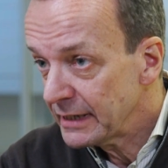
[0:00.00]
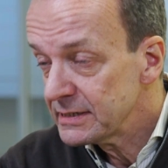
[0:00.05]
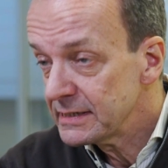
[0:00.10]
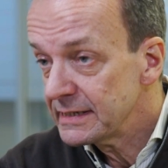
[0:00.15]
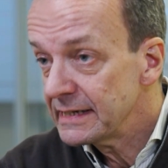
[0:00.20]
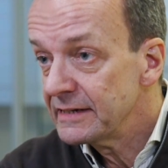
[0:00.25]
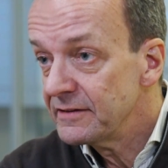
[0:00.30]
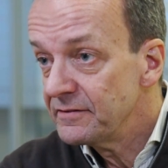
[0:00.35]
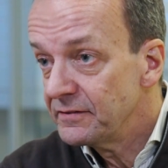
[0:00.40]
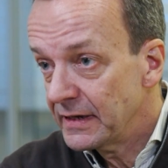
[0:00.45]

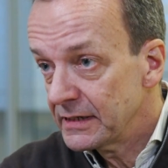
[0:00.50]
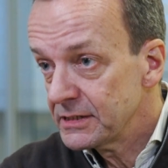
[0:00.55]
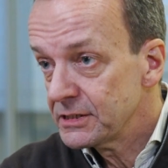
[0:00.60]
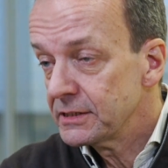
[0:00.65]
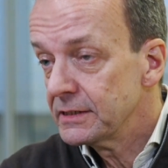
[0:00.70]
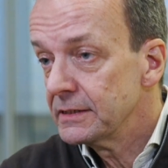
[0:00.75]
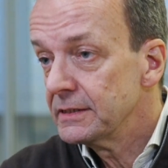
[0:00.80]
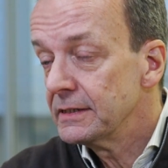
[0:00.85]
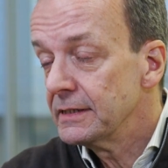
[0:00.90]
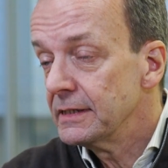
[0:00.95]
actually
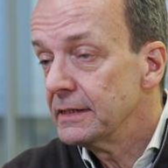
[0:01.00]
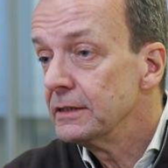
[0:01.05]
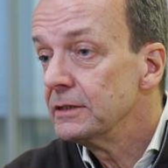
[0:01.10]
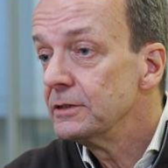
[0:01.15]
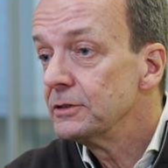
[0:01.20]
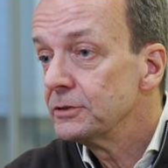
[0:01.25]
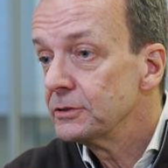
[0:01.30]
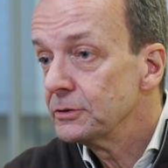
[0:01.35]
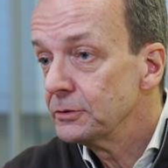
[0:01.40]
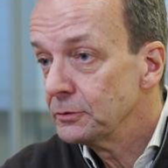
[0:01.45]
invested
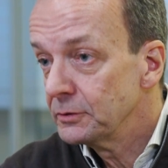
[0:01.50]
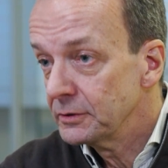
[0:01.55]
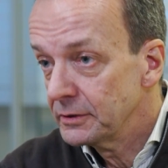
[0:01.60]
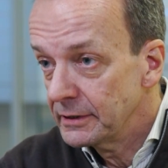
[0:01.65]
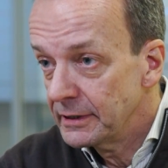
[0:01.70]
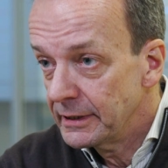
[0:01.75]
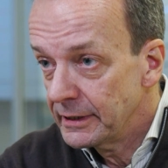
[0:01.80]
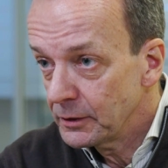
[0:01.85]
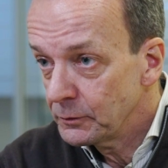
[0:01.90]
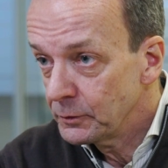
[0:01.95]
into
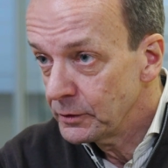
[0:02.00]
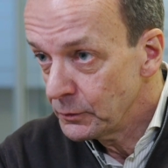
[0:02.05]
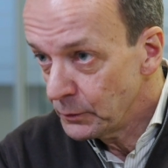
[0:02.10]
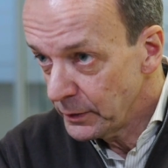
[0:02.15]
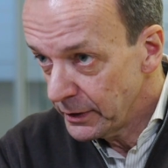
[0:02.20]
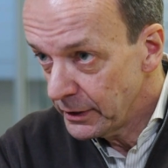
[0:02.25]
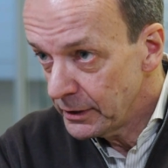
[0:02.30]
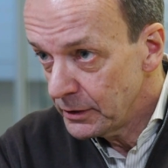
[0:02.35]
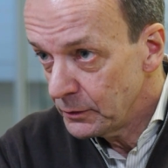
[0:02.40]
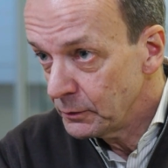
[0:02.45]
Liquid
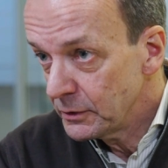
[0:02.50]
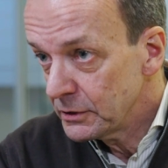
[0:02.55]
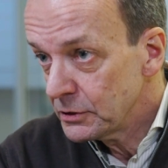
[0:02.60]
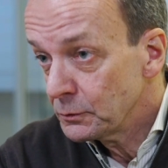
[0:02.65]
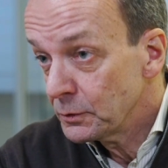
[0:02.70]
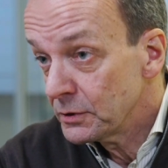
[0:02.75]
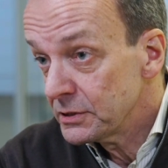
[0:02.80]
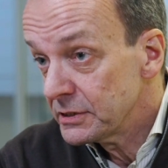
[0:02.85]
Wind, which